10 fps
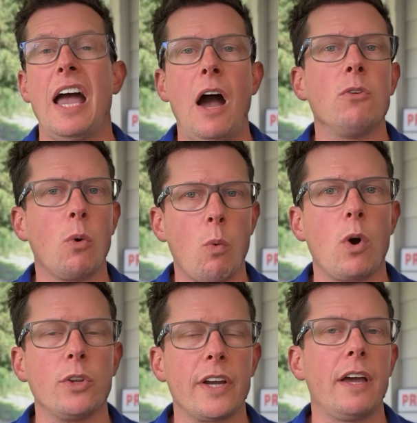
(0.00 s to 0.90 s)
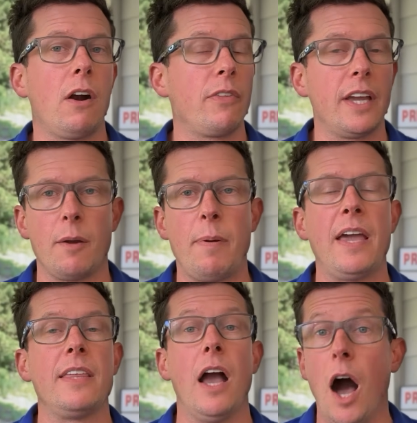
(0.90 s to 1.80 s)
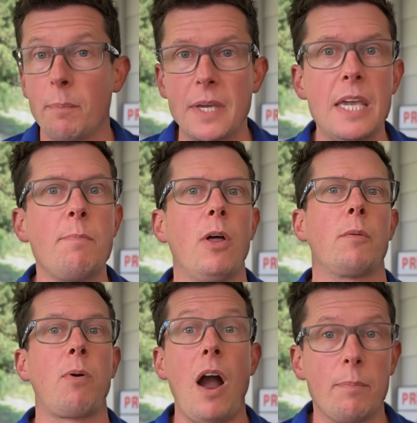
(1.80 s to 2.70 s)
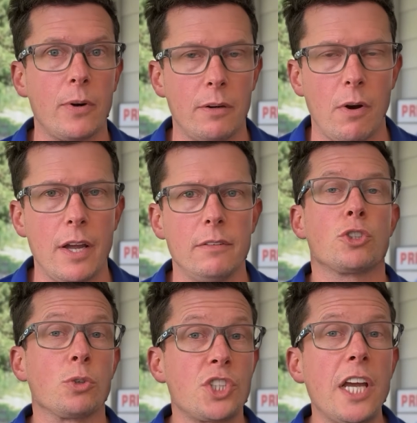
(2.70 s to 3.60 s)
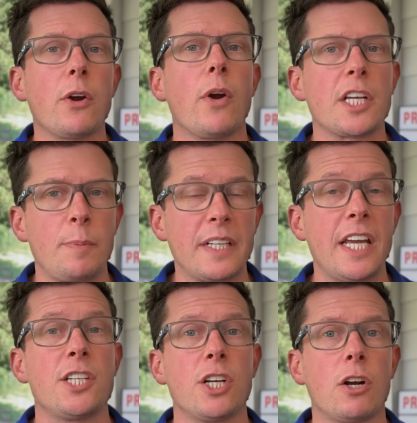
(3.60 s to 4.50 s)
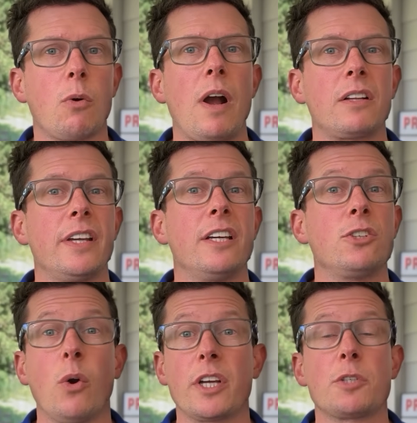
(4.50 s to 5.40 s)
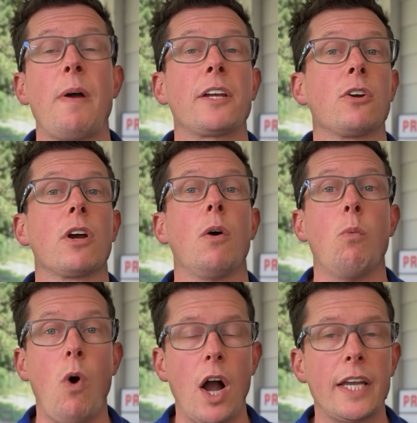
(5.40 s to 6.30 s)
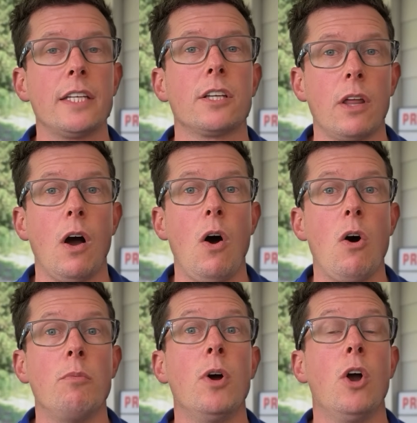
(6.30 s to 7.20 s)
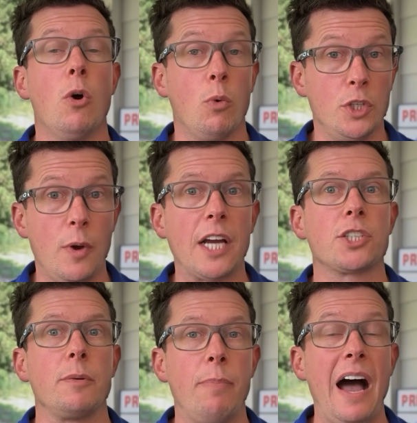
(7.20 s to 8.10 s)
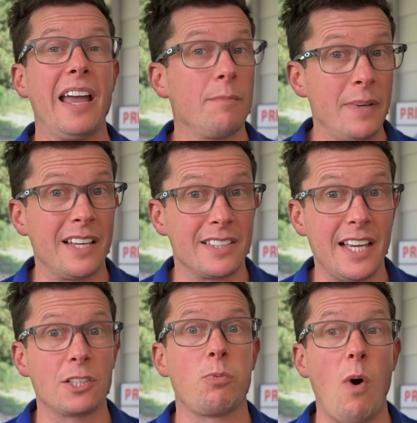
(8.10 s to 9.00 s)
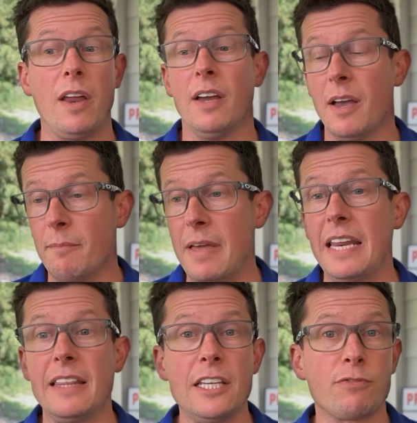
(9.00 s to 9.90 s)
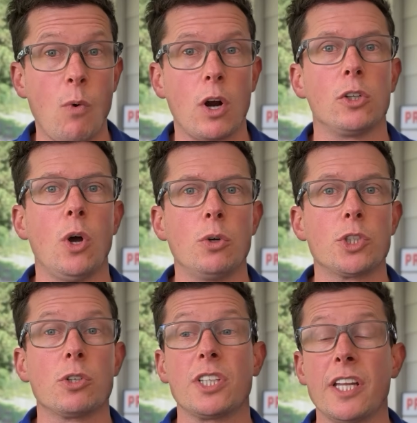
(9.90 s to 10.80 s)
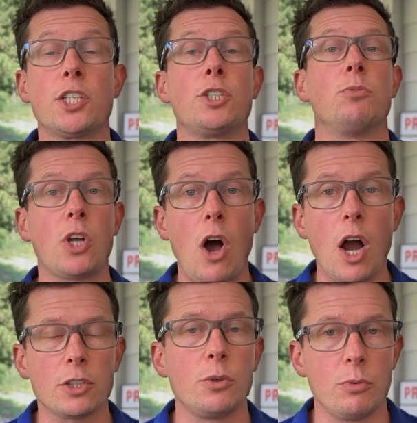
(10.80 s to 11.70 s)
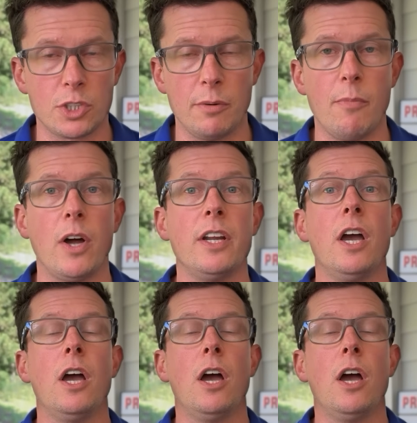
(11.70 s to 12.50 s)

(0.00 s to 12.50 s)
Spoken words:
how in the world are they going to pay the upkeep on the property, right? So set your expectation correctly and don't expect you're going to walk into the home when you actually buy it, because guess what? Many of these foreclosures, unless you talk to someone